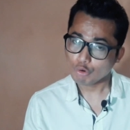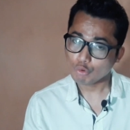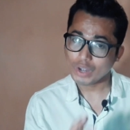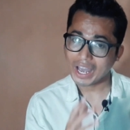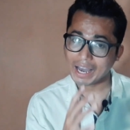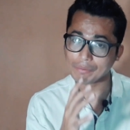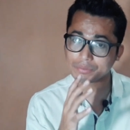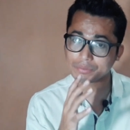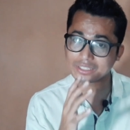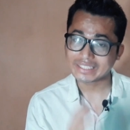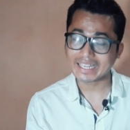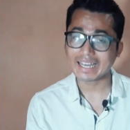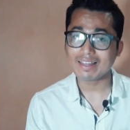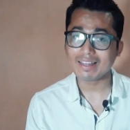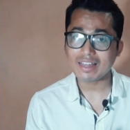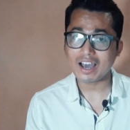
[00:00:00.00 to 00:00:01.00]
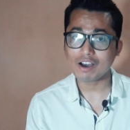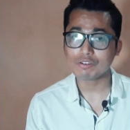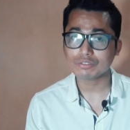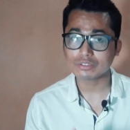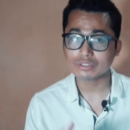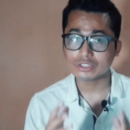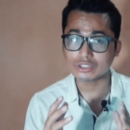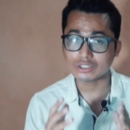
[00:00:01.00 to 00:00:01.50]
we have
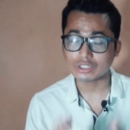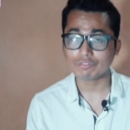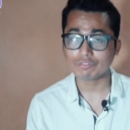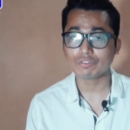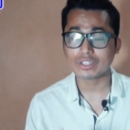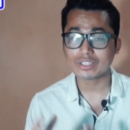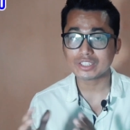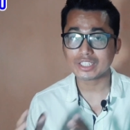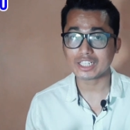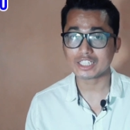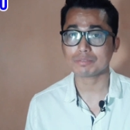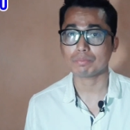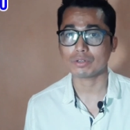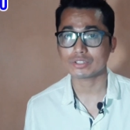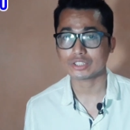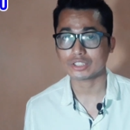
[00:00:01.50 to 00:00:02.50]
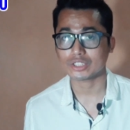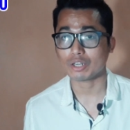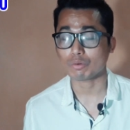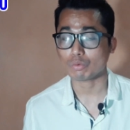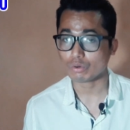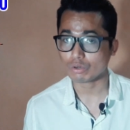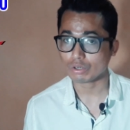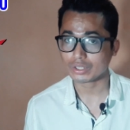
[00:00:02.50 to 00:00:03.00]
10,000 different taste buds in
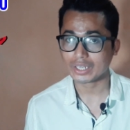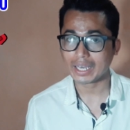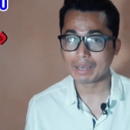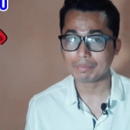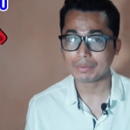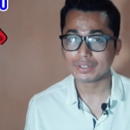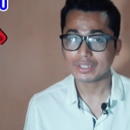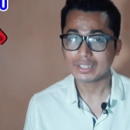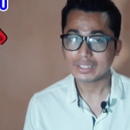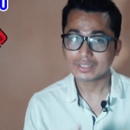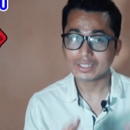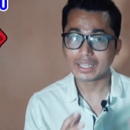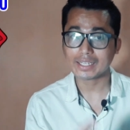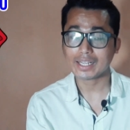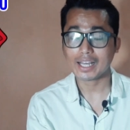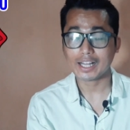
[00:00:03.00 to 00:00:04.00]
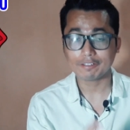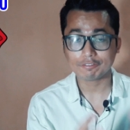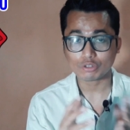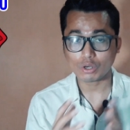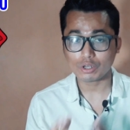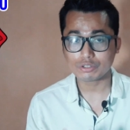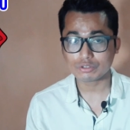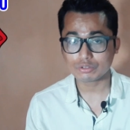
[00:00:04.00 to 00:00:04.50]
our oral cavity that
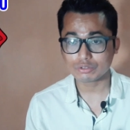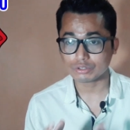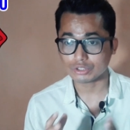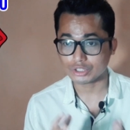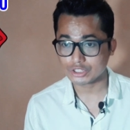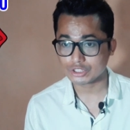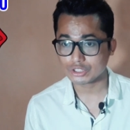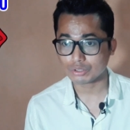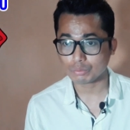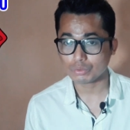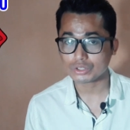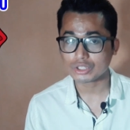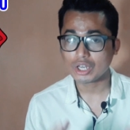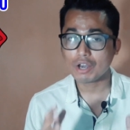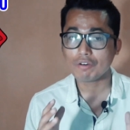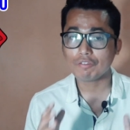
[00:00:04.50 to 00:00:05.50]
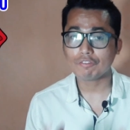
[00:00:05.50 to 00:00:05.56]
helps us to distinguish